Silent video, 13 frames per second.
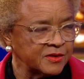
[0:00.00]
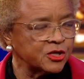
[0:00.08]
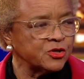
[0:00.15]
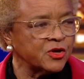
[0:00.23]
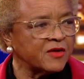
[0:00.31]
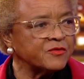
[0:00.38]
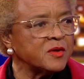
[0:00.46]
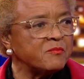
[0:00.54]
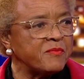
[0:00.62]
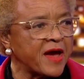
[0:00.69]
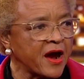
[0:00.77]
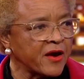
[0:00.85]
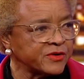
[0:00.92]
You have
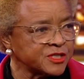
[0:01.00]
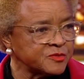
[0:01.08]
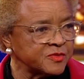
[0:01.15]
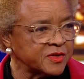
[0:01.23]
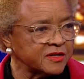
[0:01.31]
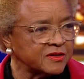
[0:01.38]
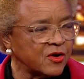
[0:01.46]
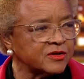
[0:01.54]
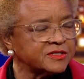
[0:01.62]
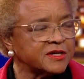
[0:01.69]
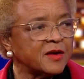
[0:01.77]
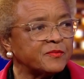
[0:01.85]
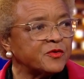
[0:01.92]
embarrassment on
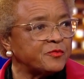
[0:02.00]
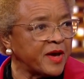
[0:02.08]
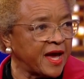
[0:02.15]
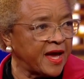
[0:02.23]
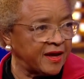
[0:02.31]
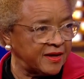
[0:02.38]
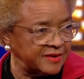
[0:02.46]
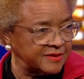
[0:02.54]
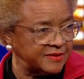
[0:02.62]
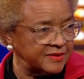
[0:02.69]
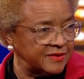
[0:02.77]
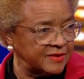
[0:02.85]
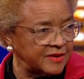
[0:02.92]
top of pain,
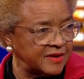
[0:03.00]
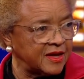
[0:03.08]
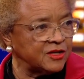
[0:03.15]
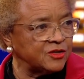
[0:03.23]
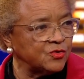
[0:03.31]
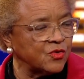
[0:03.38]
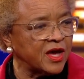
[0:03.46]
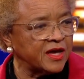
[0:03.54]
and you